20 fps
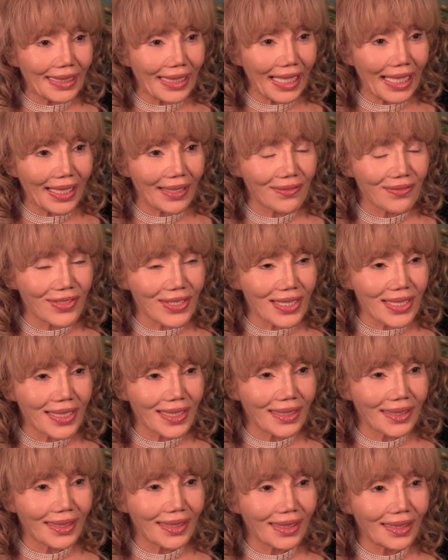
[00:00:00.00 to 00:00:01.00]

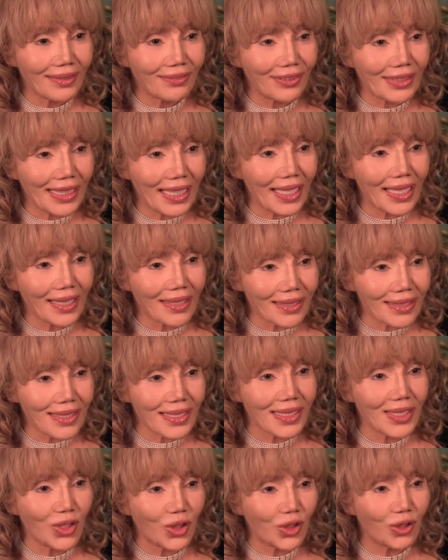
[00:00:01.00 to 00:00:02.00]
lives of an
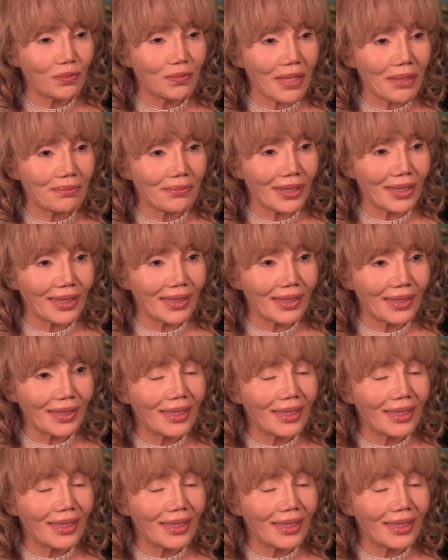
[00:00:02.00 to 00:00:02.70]
ex-Sea Org member